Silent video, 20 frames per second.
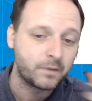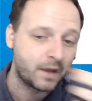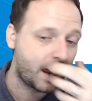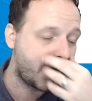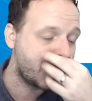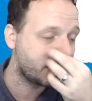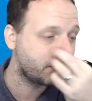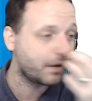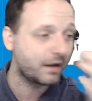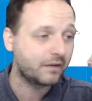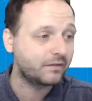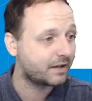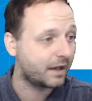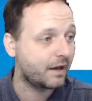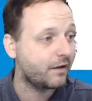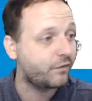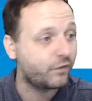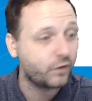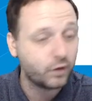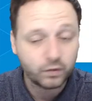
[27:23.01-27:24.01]
And I'm not even saying,
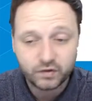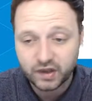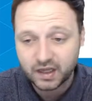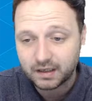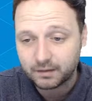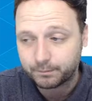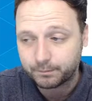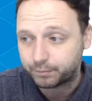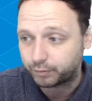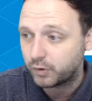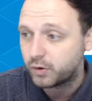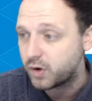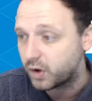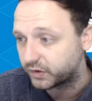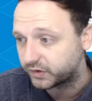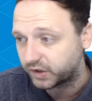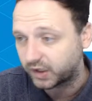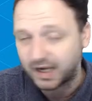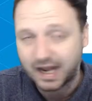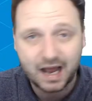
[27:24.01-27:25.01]
if you think
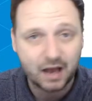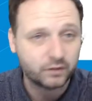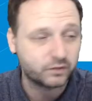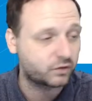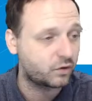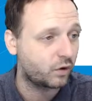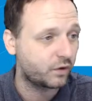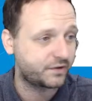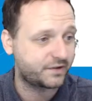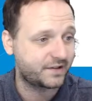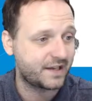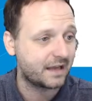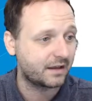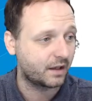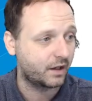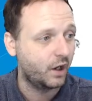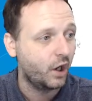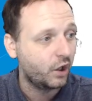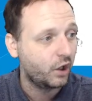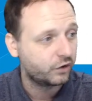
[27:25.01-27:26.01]
Bruno's going to outscore
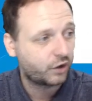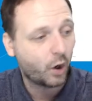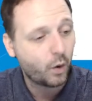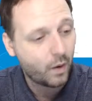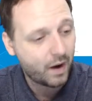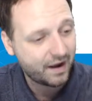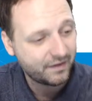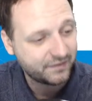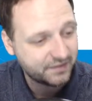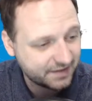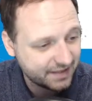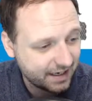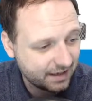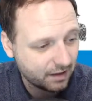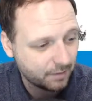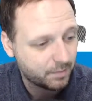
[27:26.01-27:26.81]
Salah, don't have Salah.